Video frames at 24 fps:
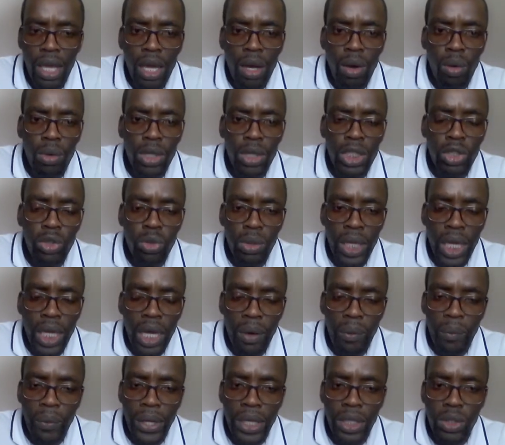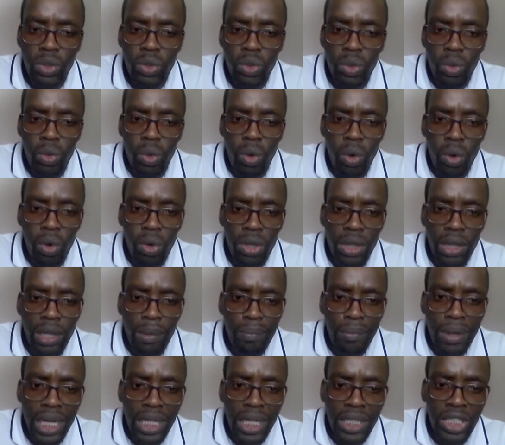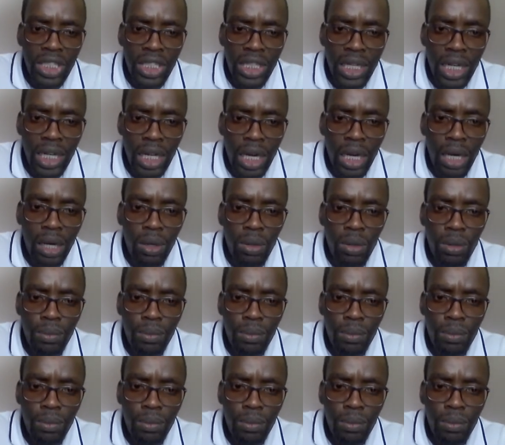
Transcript: which we are going to call the marginal